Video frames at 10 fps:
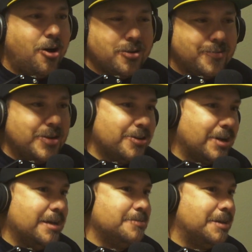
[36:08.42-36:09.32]
all the
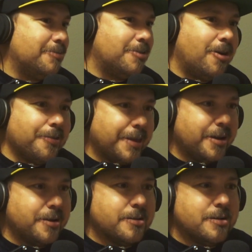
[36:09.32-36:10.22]
video guys, man, we're all
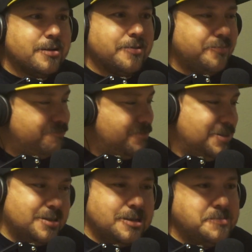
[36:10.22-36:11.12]
there. If
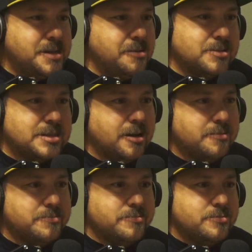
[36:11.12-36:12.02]
just come say what's up,